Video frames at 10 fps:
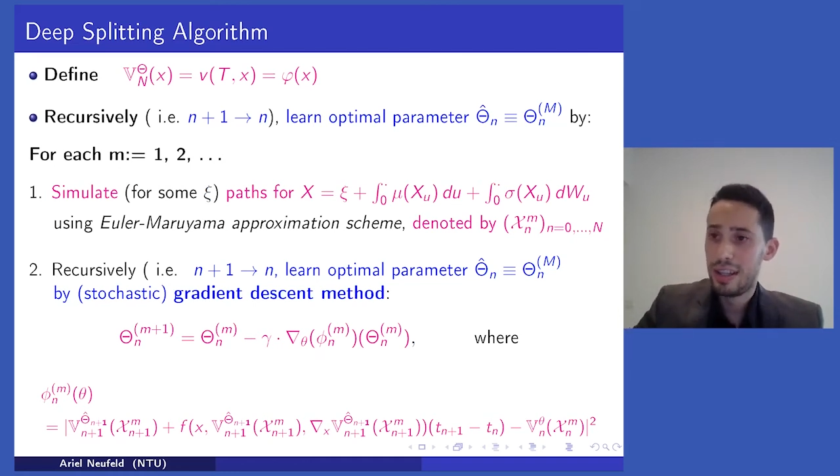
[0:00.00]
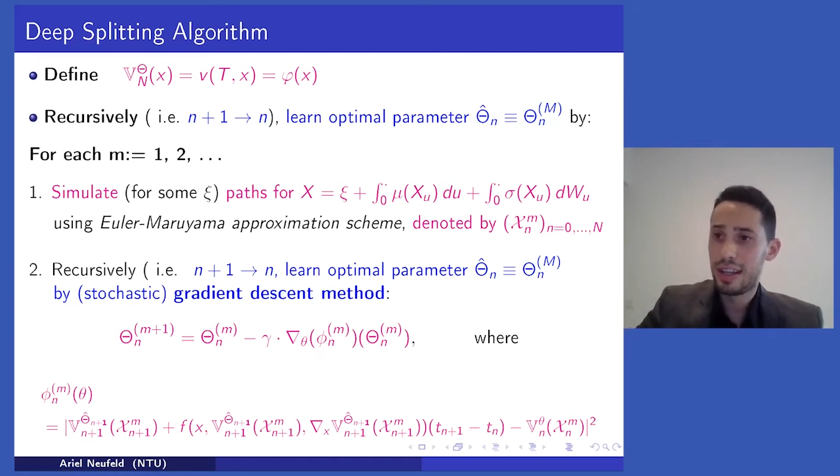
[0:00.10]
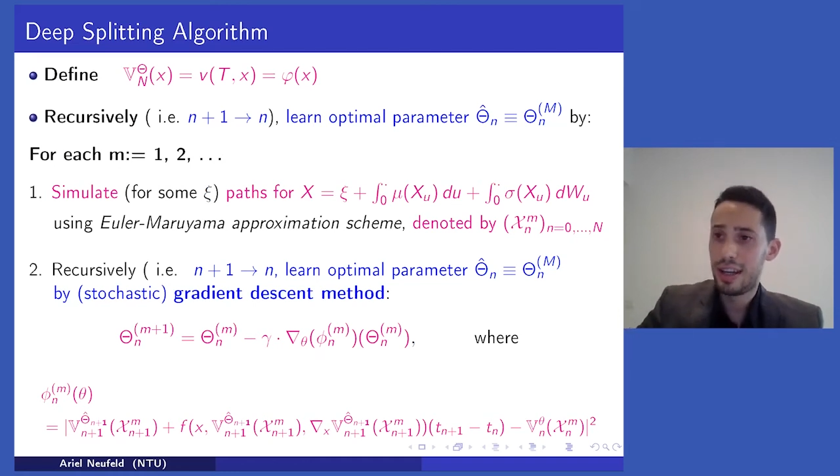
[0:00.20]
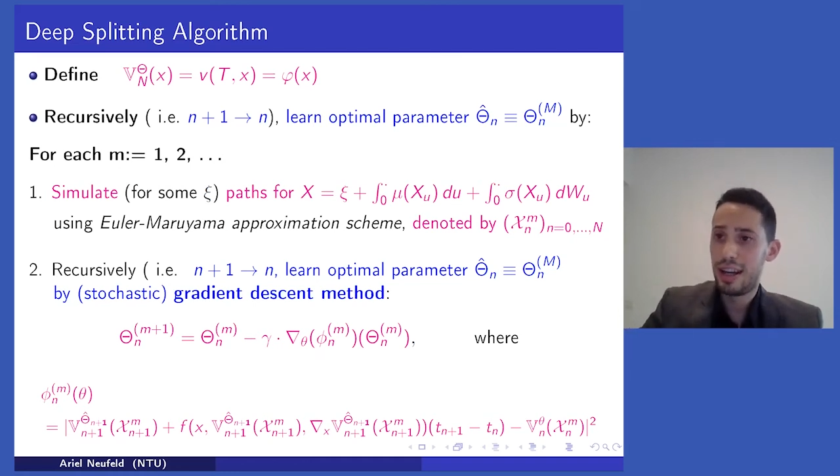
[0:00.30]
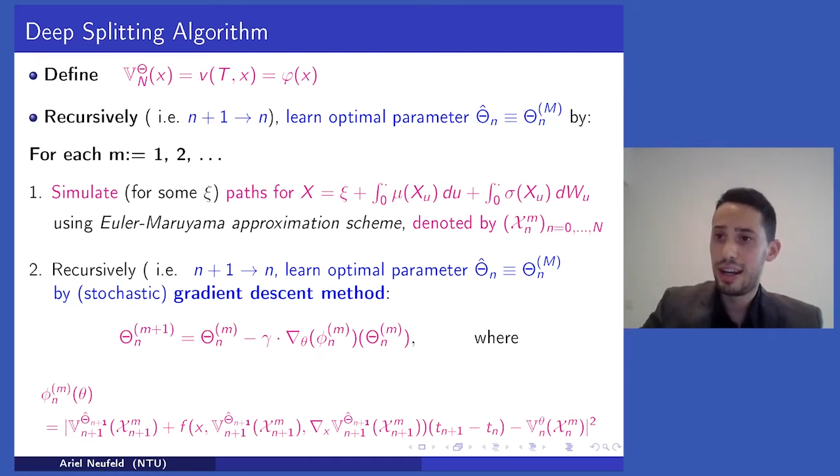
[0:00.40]

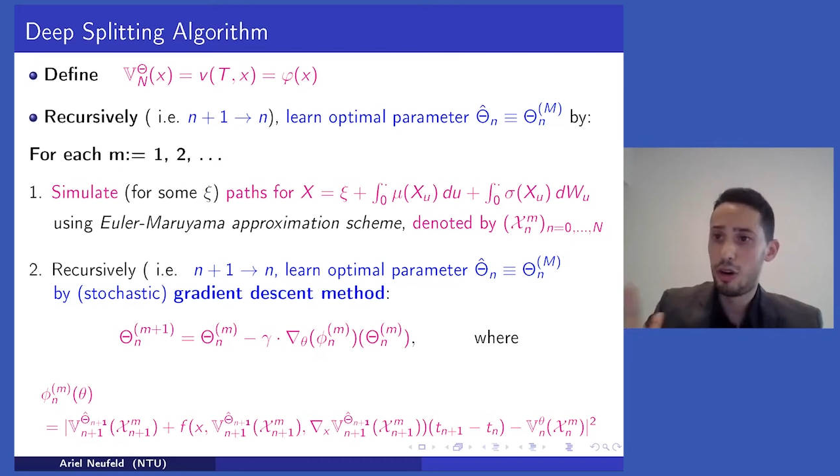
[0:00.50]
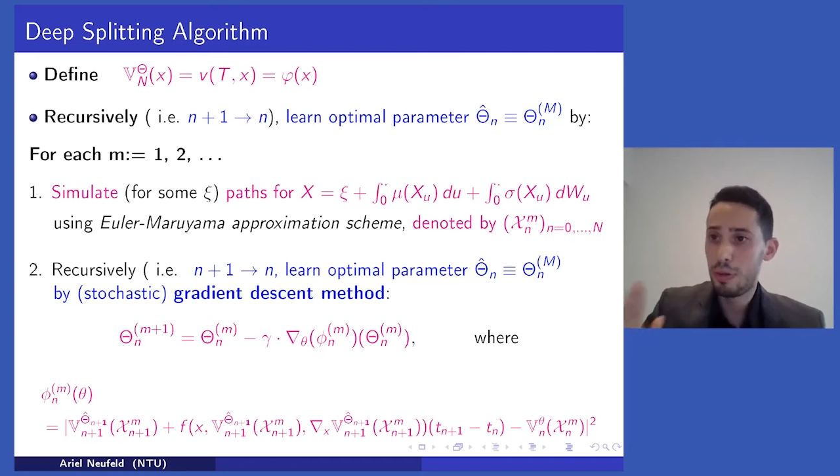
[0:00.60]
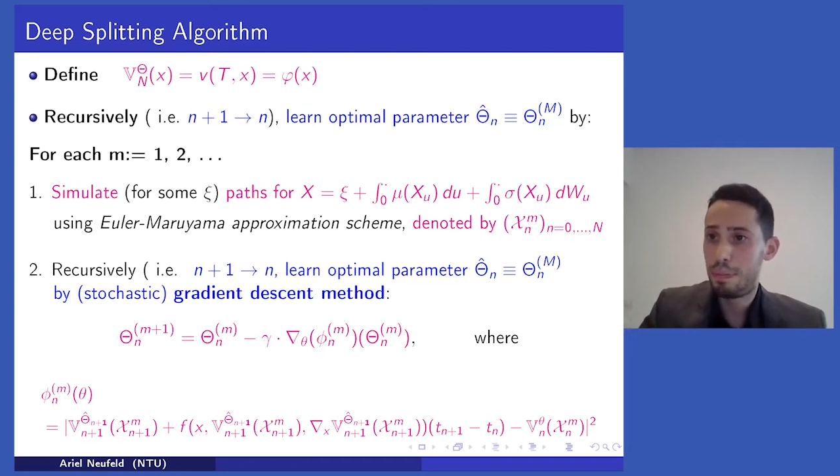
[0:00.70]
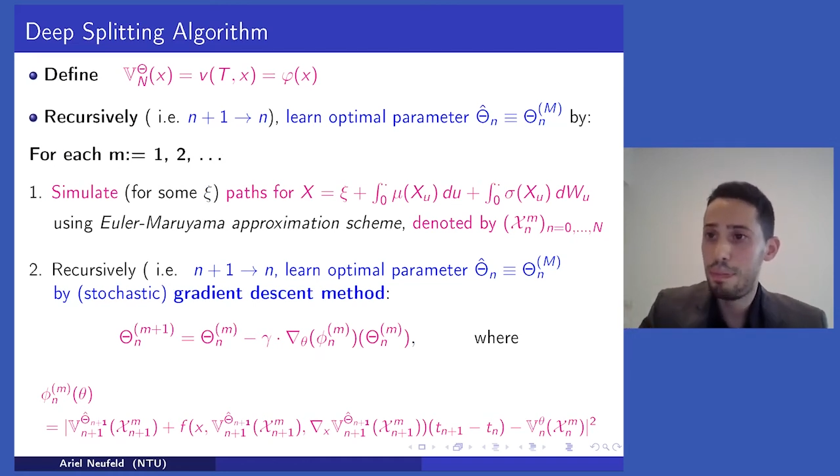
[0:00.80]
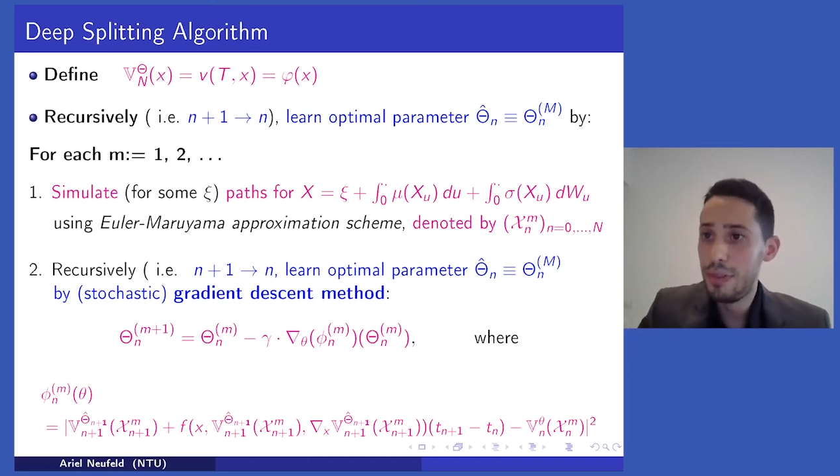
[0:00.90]
the
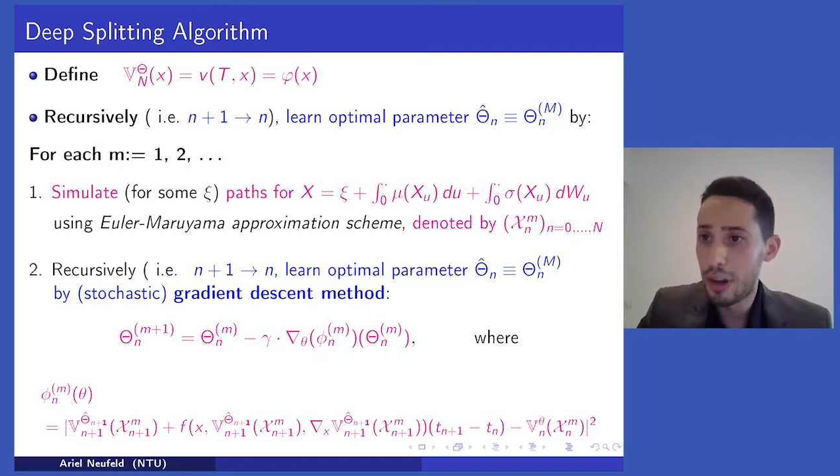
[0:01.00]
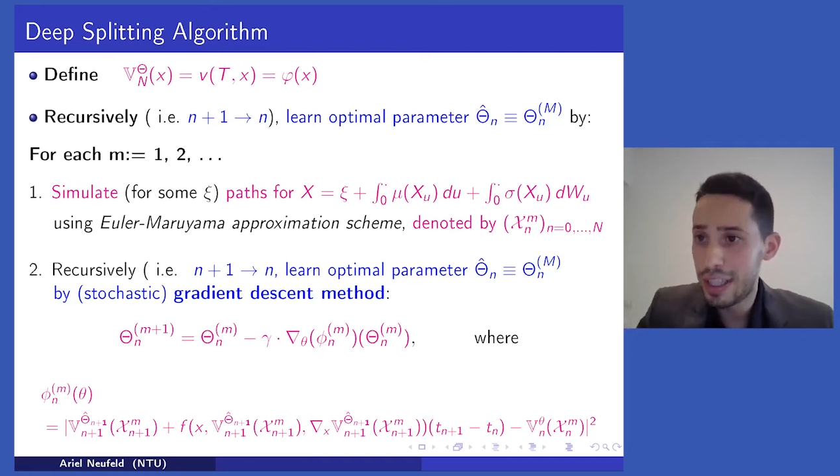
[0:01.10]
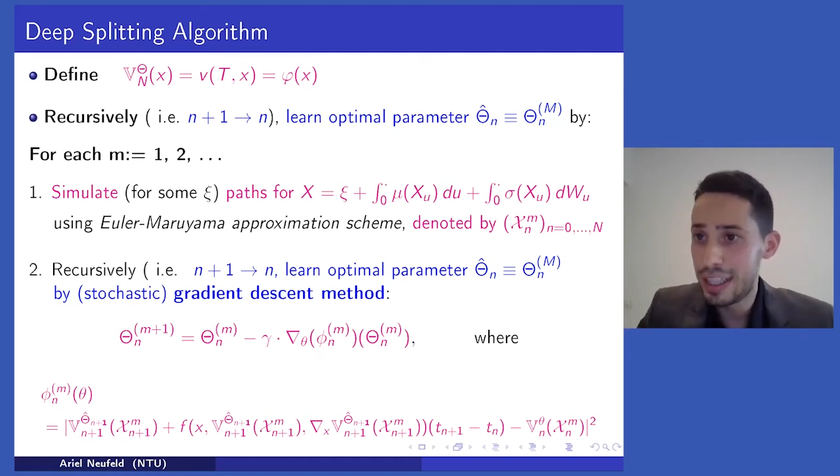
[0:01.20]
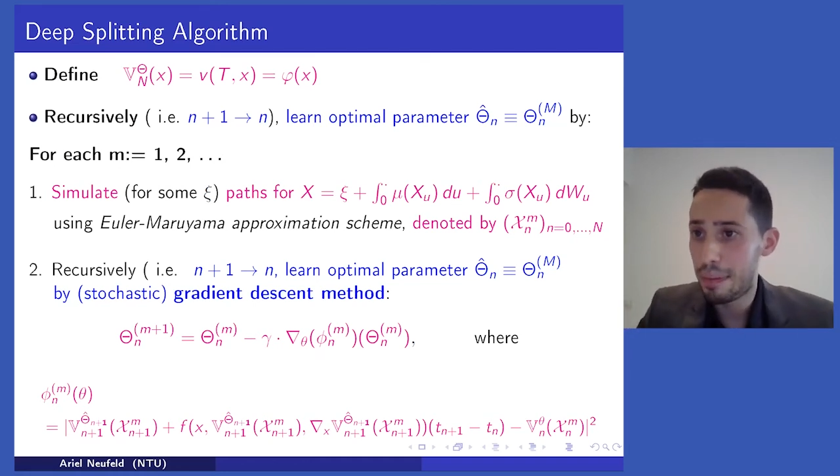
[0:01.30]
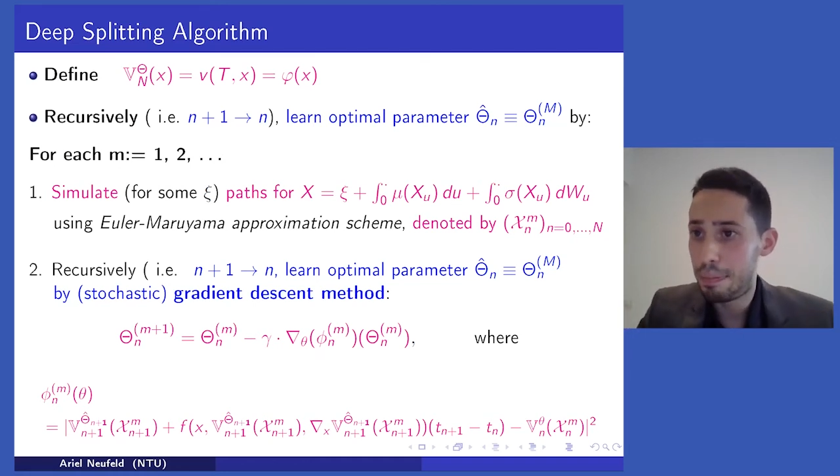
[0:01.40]
whole
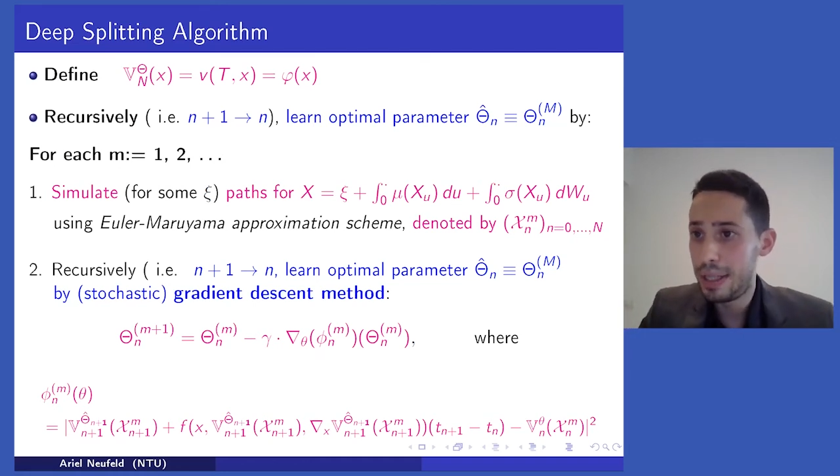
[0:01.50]
nonlinear